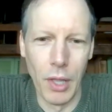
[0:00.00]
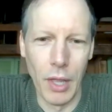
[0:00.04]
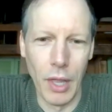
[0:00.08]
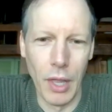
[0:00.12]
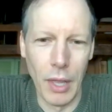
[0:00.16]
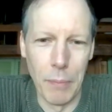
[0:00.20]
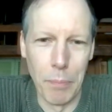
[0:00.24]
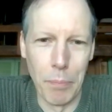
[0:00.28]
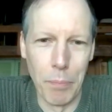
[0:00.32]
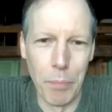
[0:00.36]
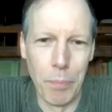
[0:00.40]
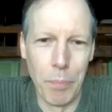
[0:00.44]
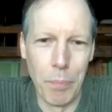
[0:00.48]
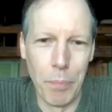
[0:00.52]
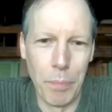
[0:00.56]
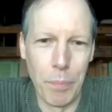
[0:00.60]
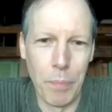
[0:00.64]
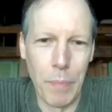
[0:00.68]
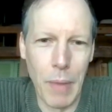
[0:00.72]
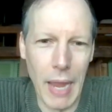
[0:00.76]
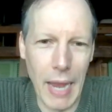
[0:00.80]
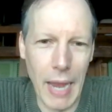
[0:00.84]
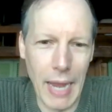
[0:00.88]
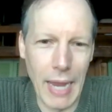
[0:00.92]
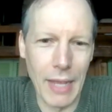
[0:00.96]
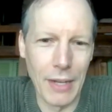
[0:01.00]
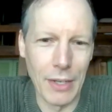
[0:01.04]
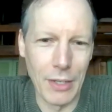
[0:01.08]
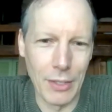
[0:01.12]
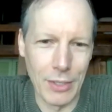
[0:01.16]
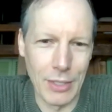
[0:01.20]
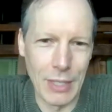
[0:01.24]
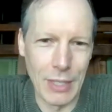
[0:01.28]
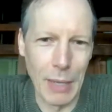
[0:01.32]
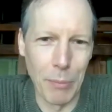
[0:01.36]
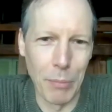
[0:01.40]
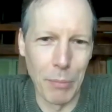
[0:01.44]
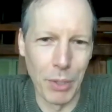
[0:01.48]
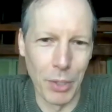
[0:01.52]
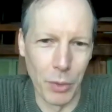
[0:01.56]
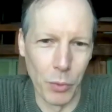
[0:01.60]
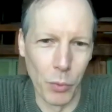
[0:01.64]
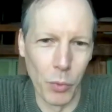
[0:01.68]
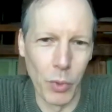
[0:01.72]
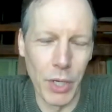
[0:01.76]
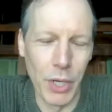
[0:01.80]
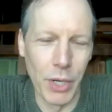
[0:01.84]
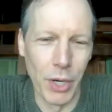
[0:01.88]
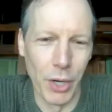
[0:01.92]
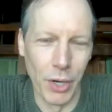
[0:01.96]
and hand assemble a
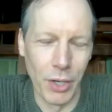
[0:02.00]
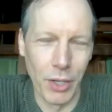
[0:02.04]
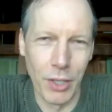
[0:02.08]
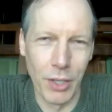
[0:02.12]
reader.